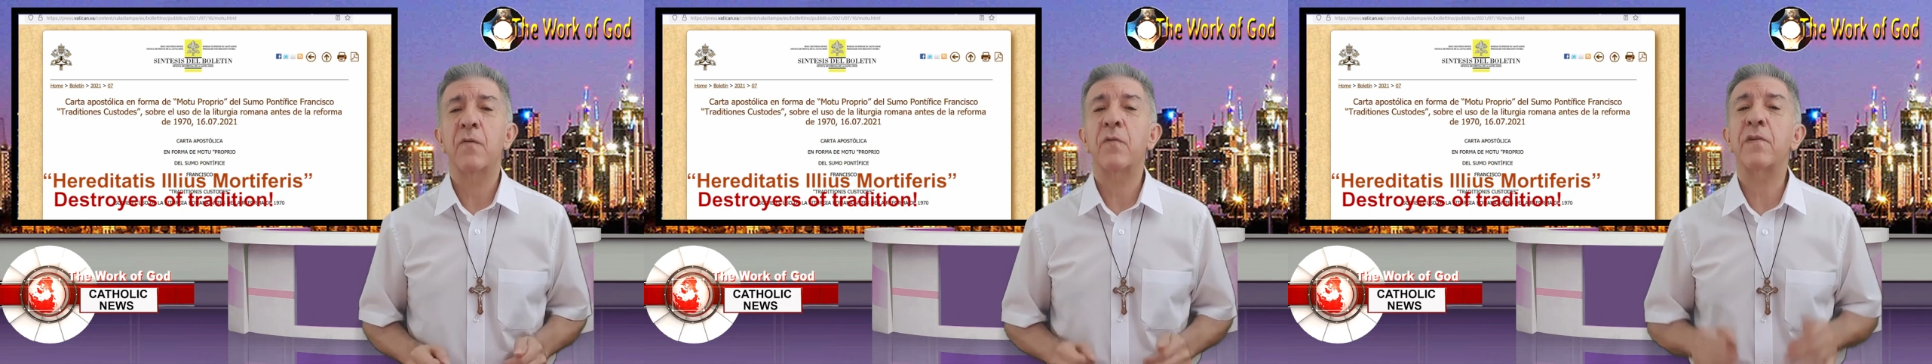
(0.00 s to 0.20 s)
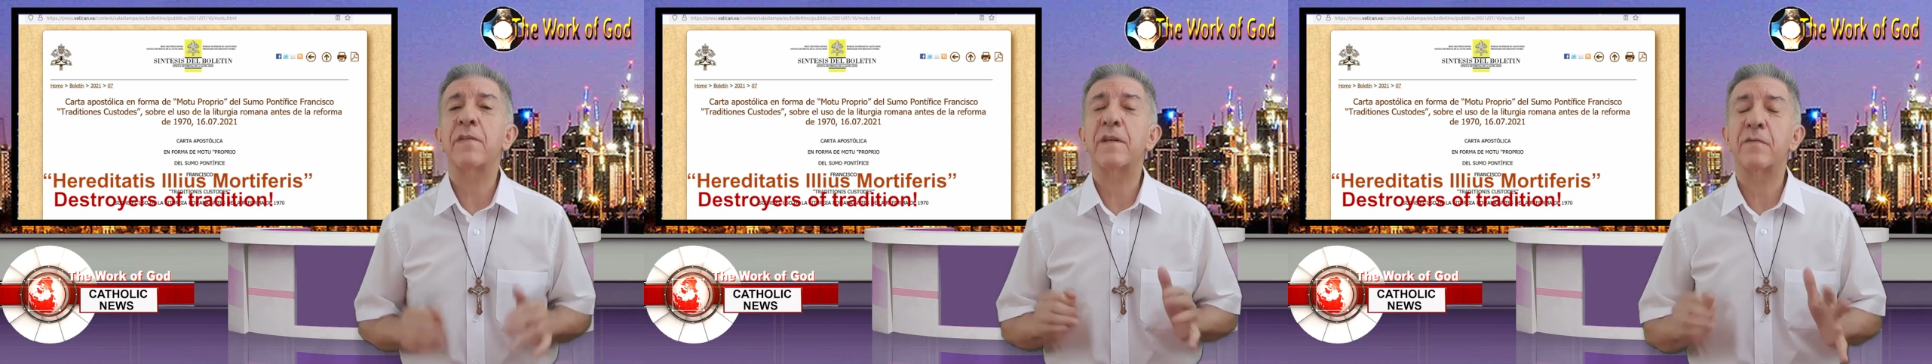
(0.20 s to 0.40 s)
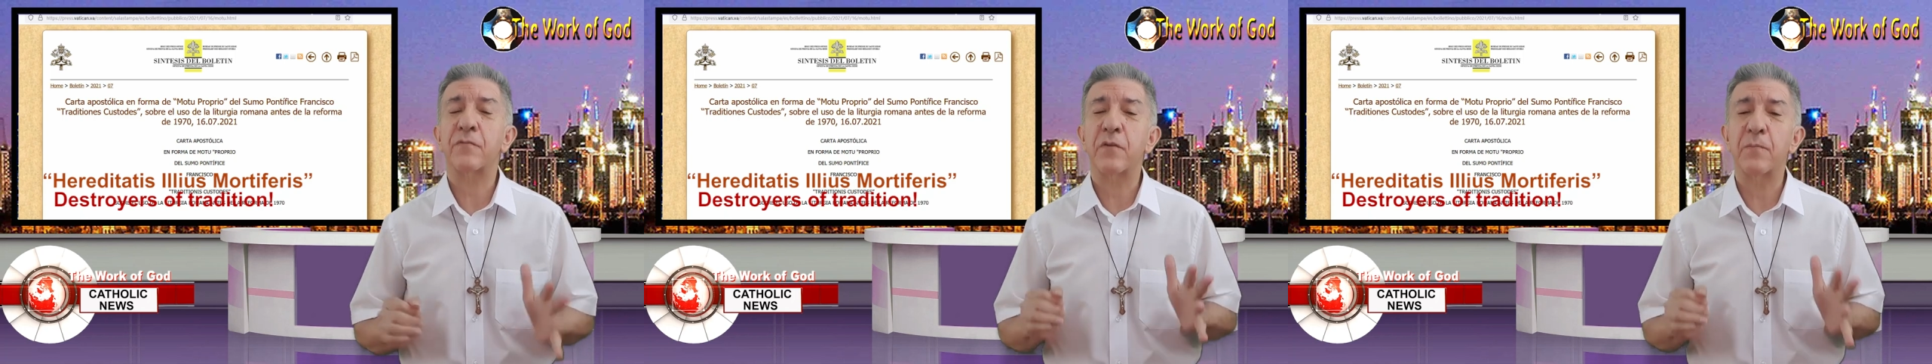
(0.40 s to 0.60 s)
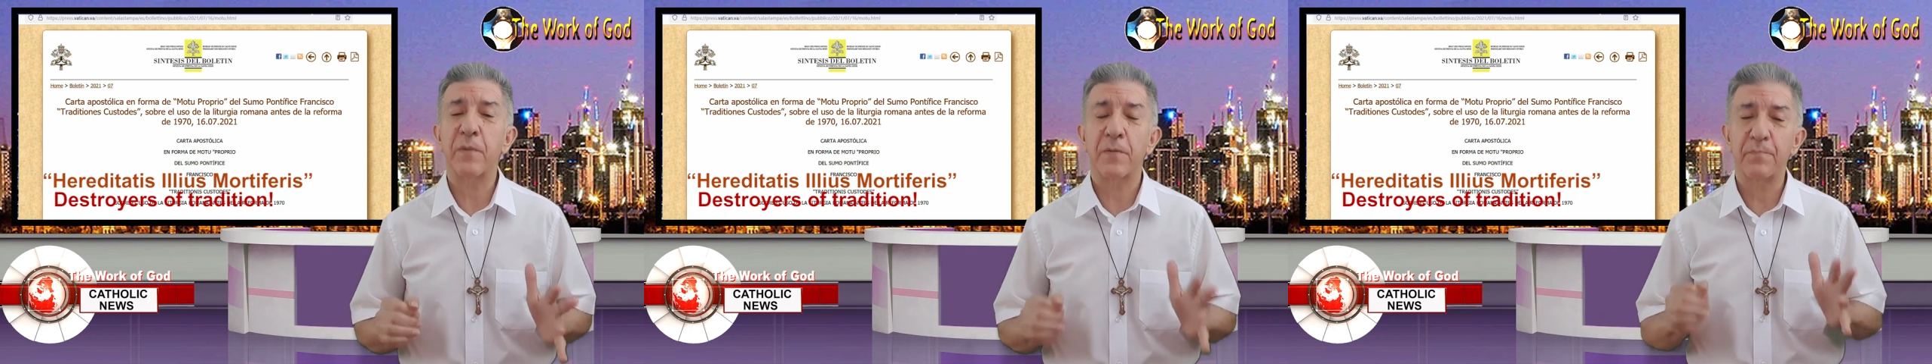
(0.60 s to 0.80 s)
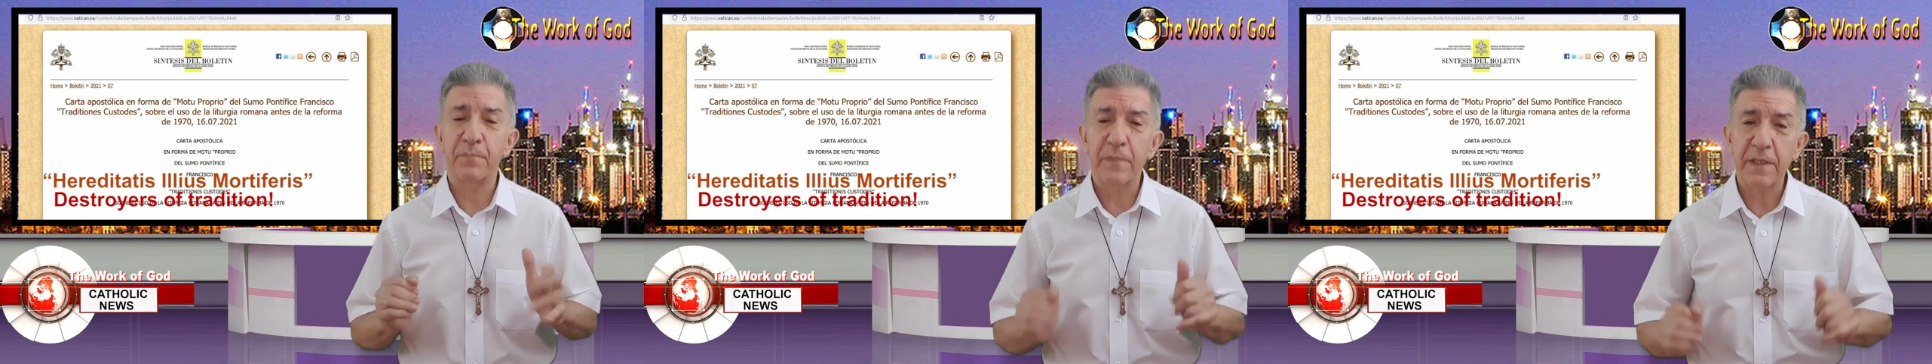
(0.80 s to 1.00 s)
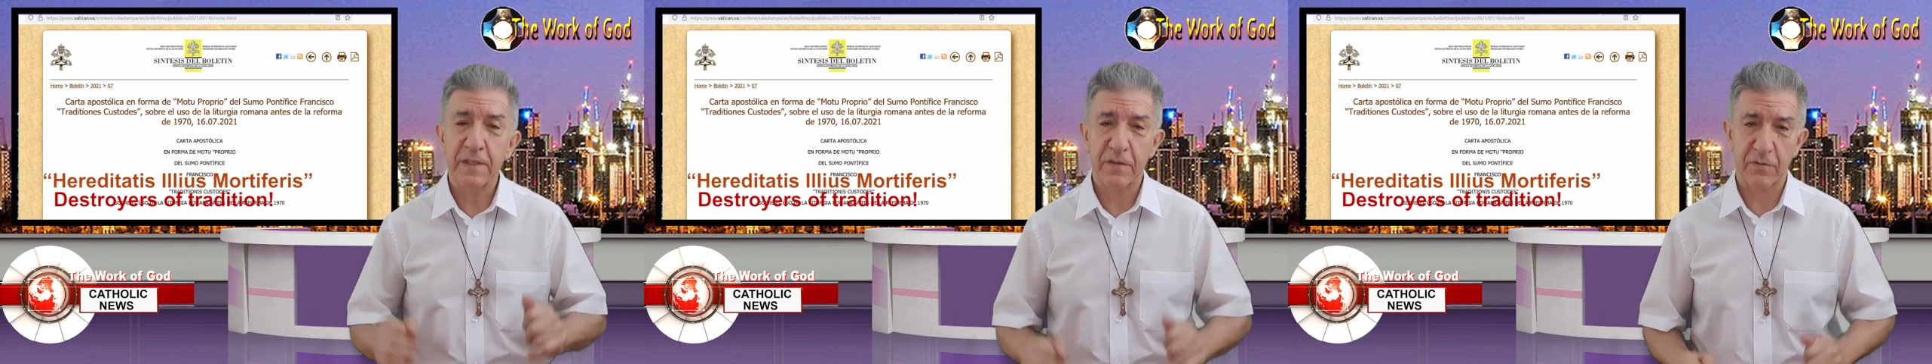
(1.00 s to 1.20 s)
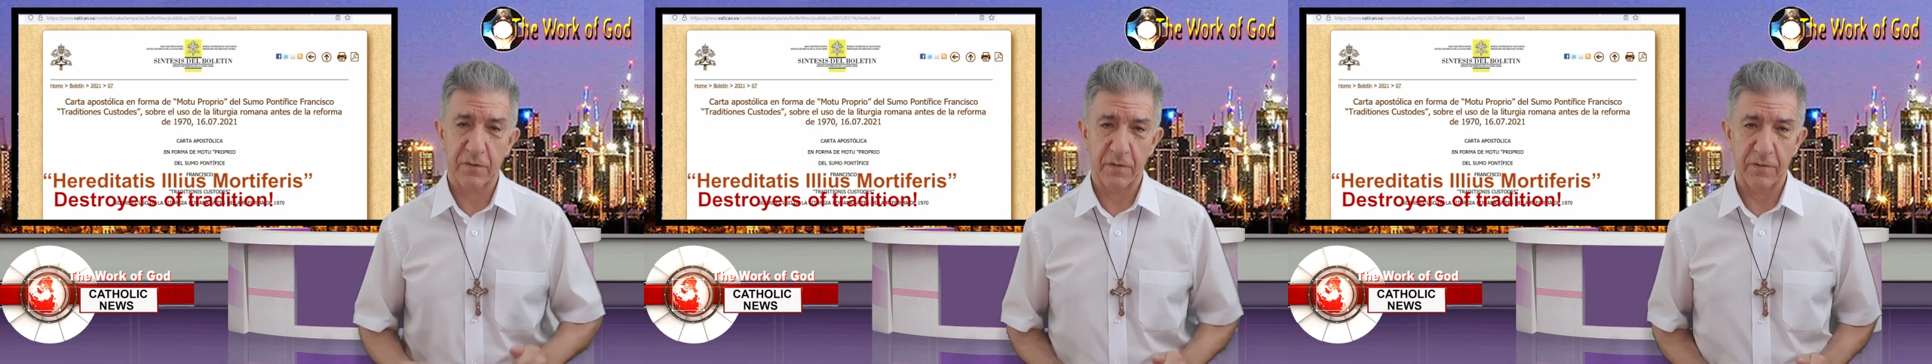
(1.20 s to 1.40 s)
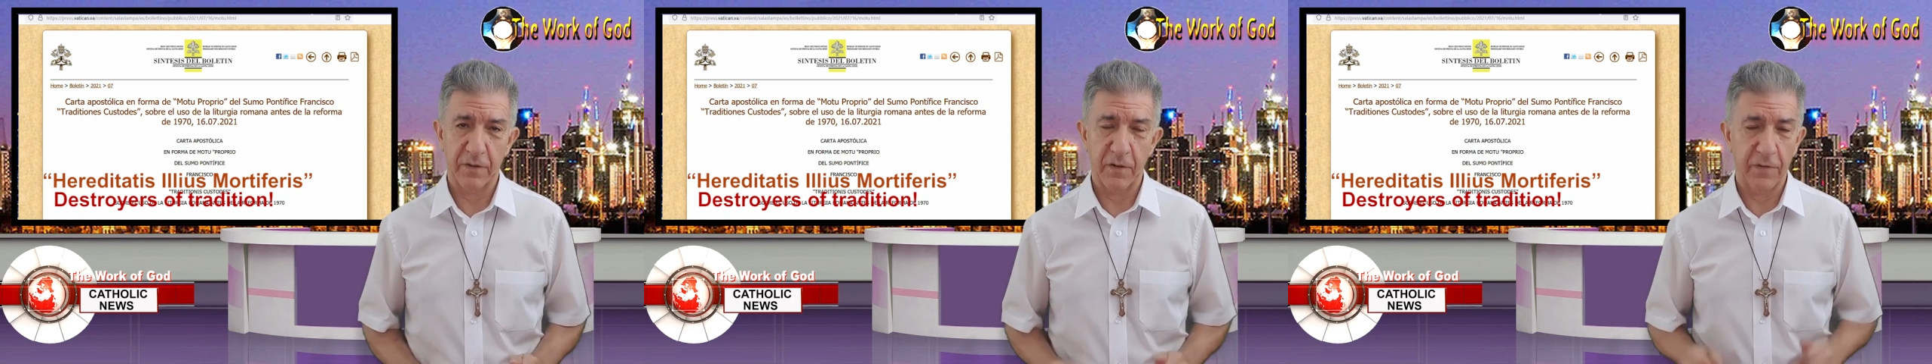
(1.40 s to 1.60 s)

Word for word: with the Roman Missal